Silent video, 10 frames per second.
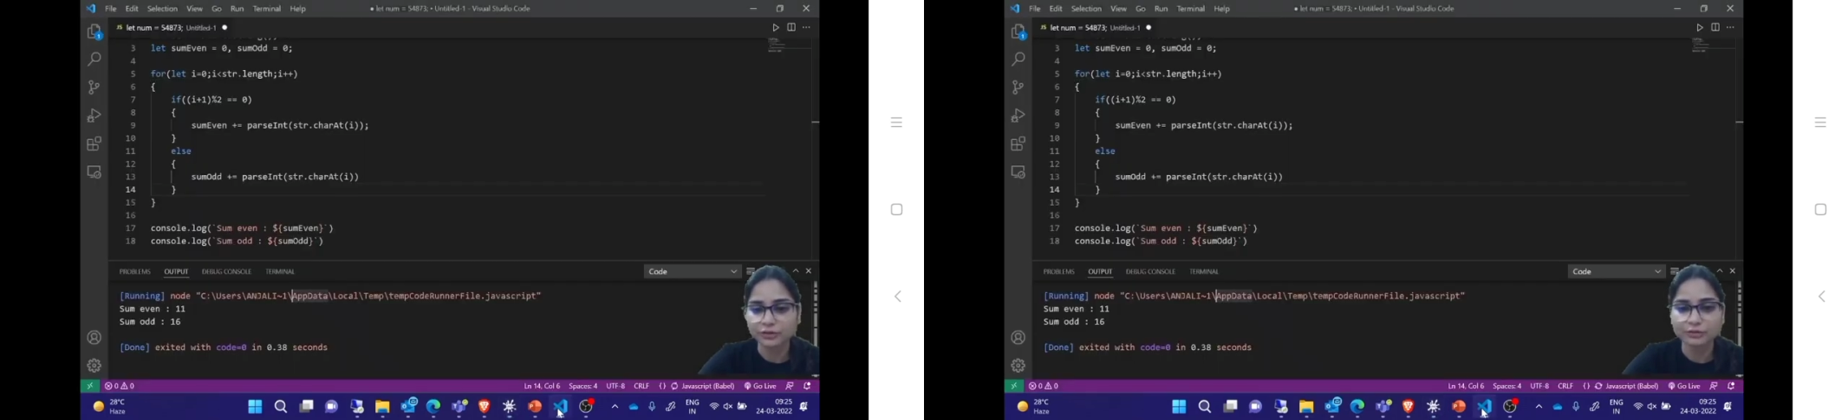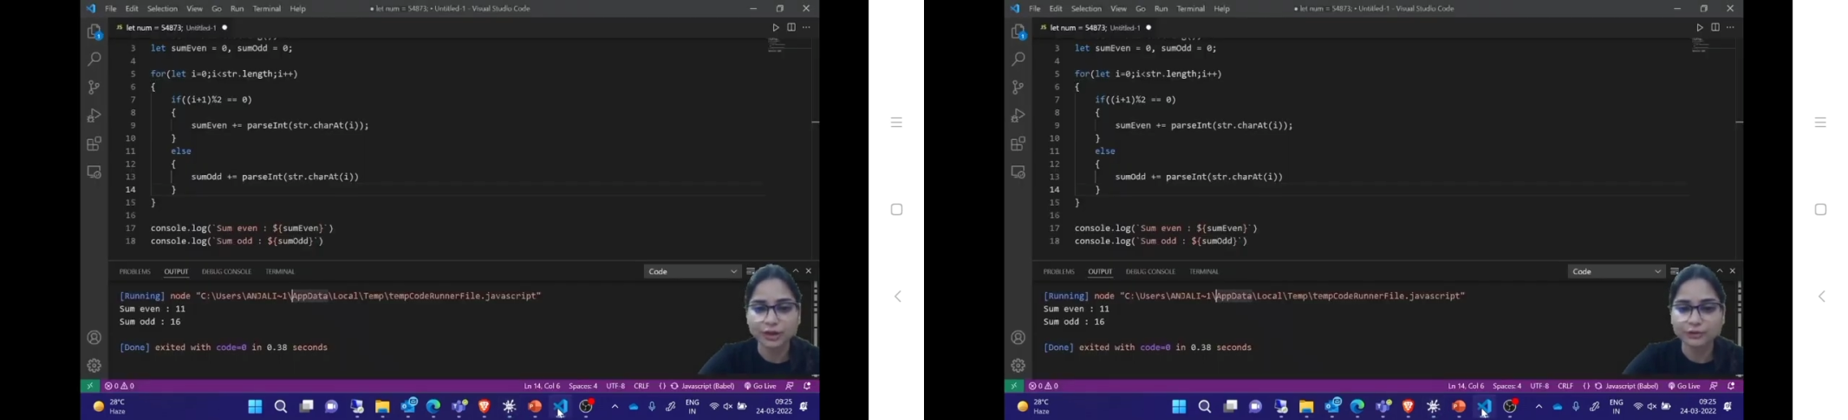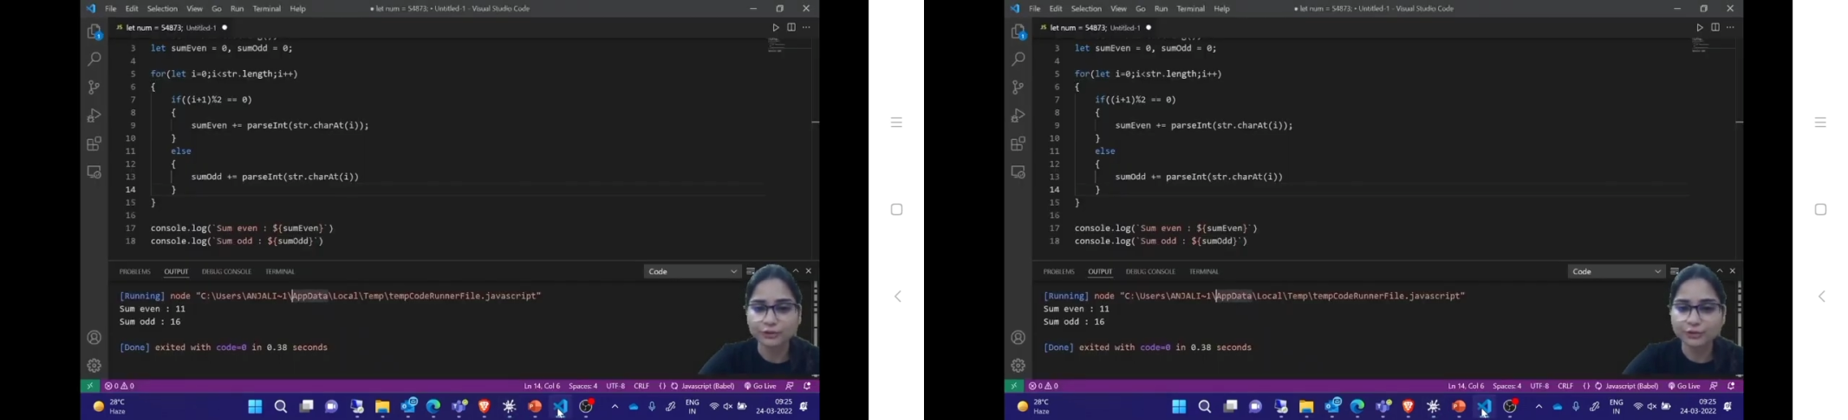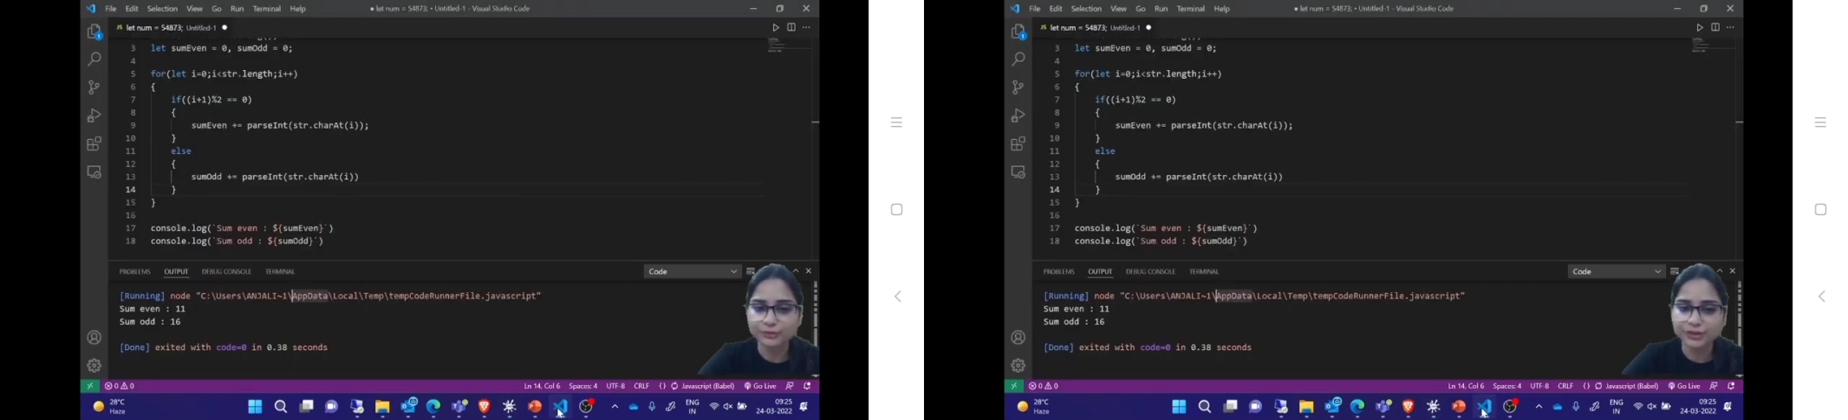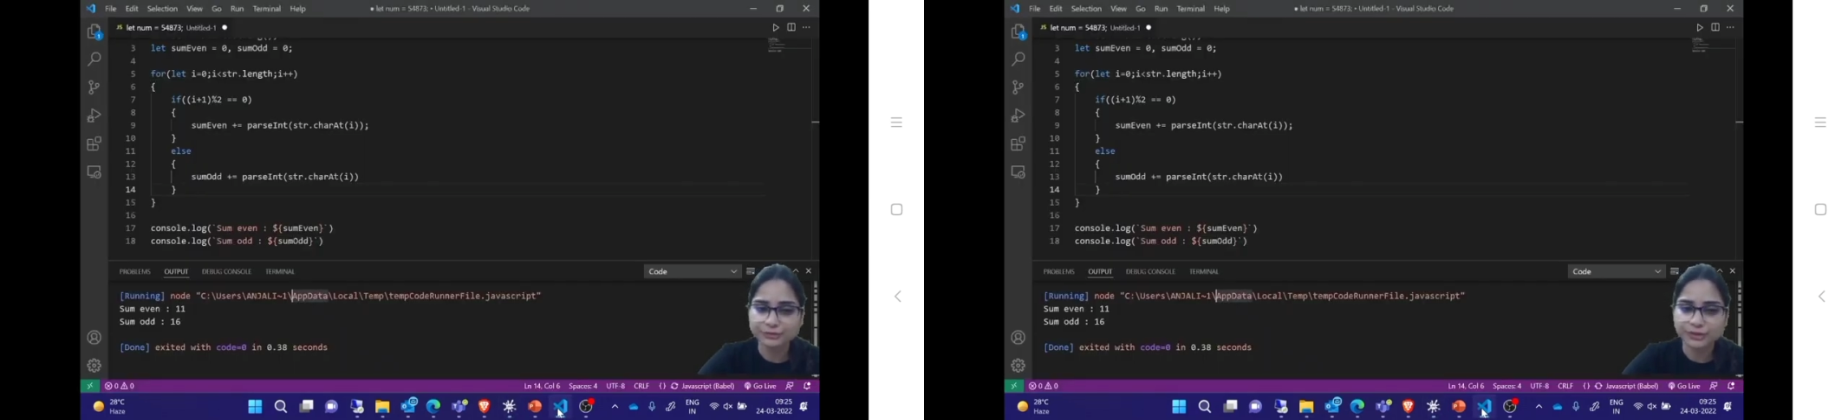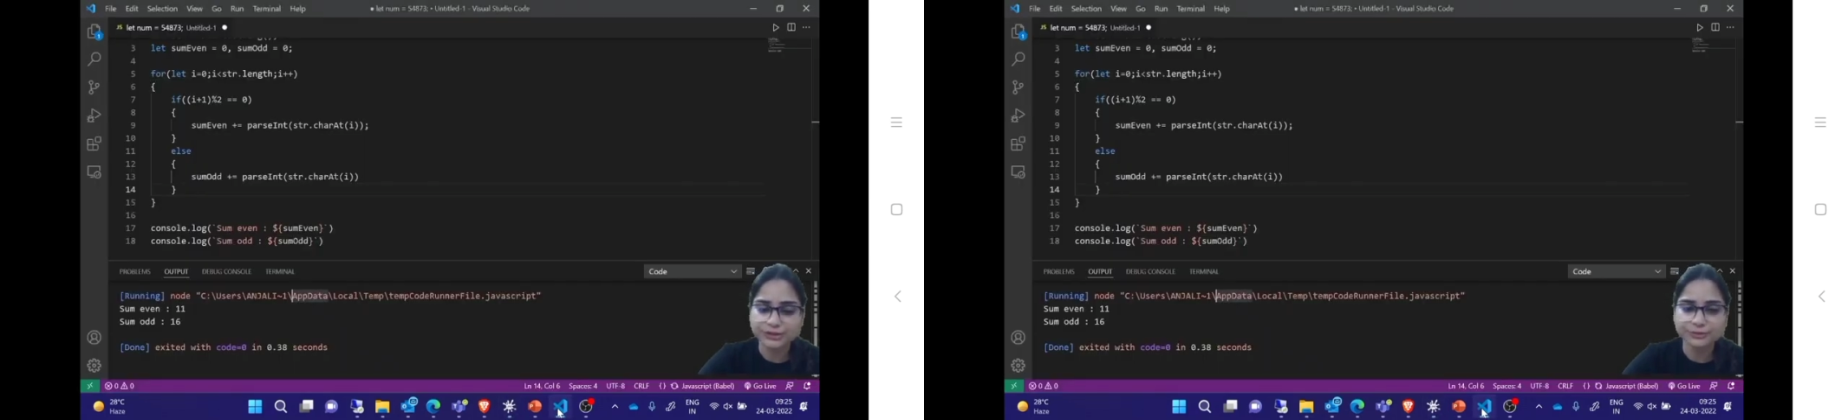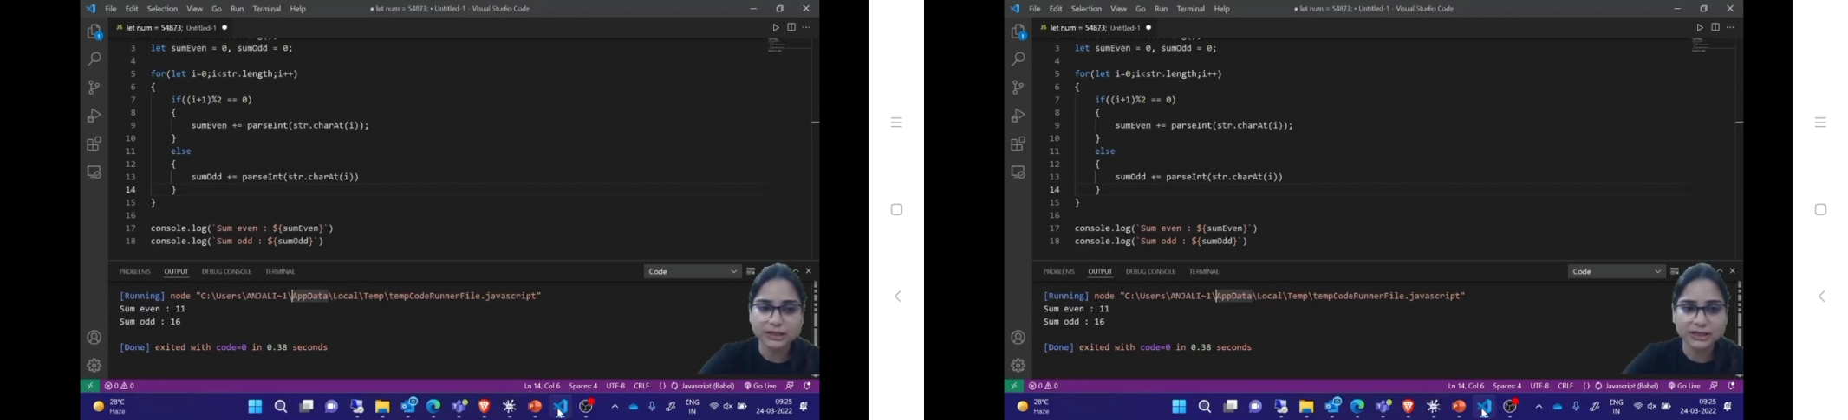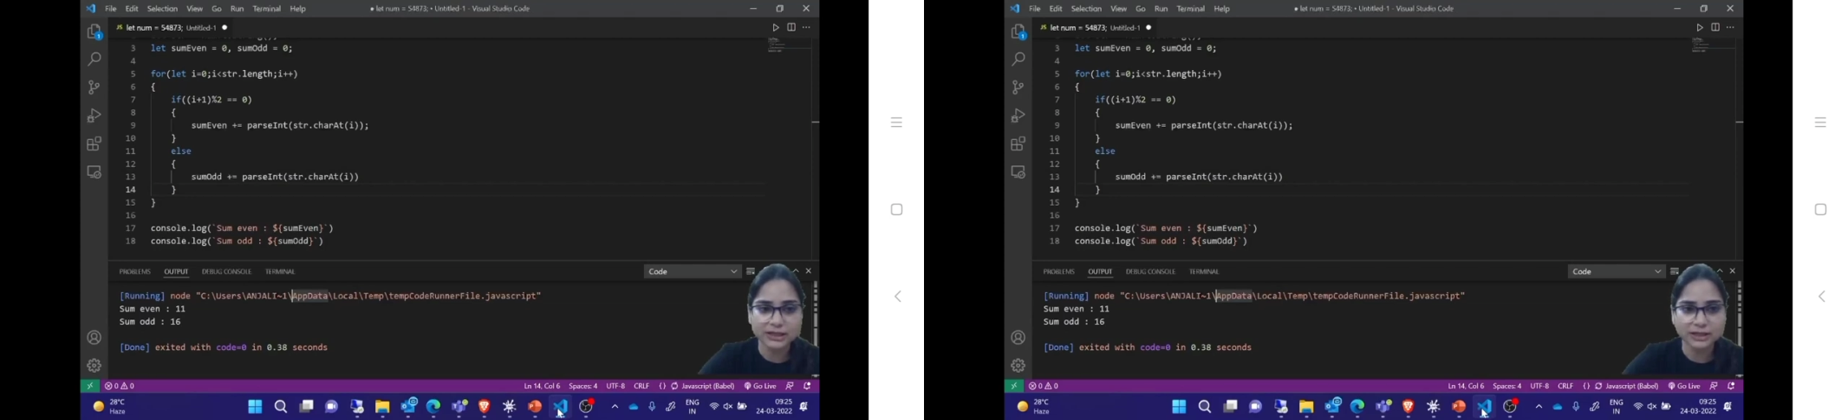So I hope this must
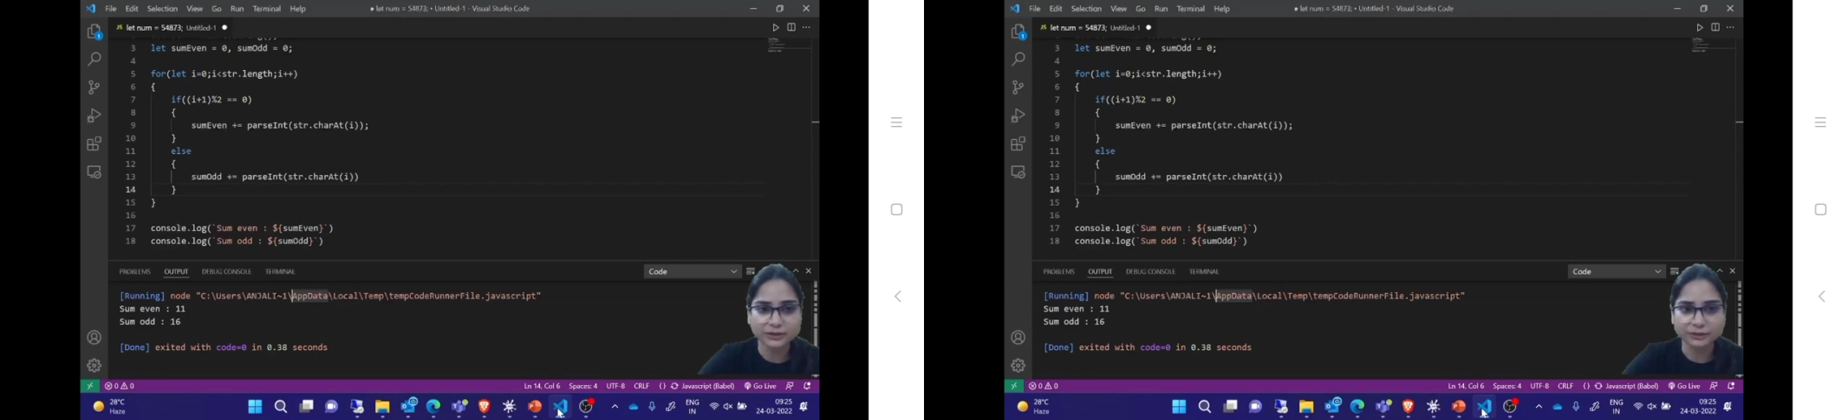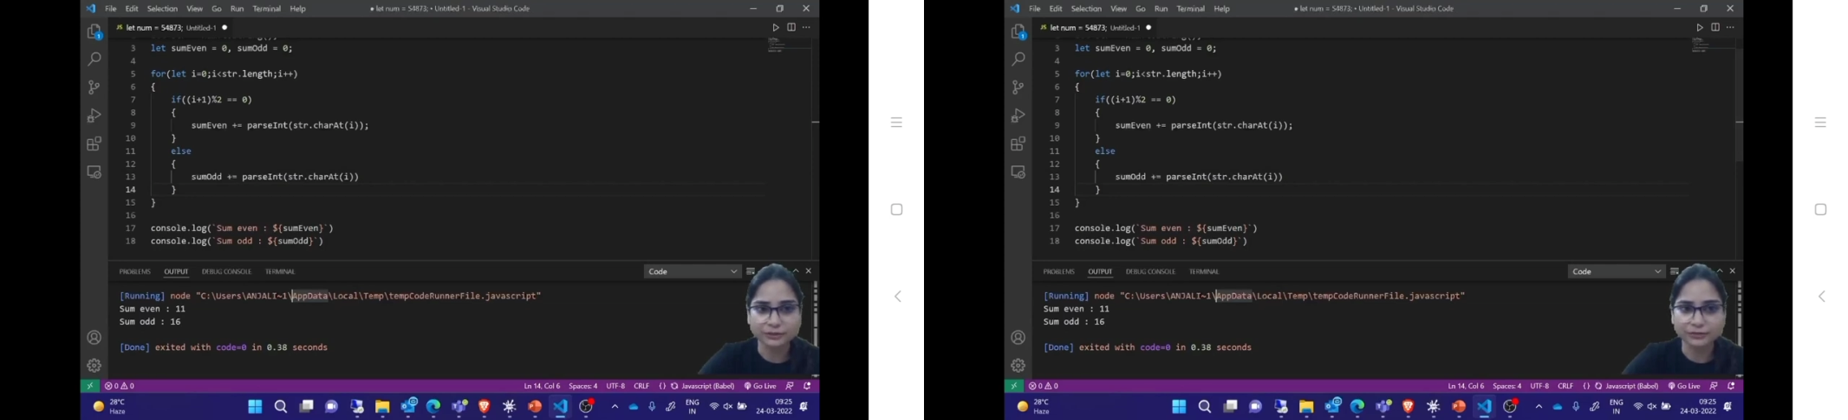be clear to you.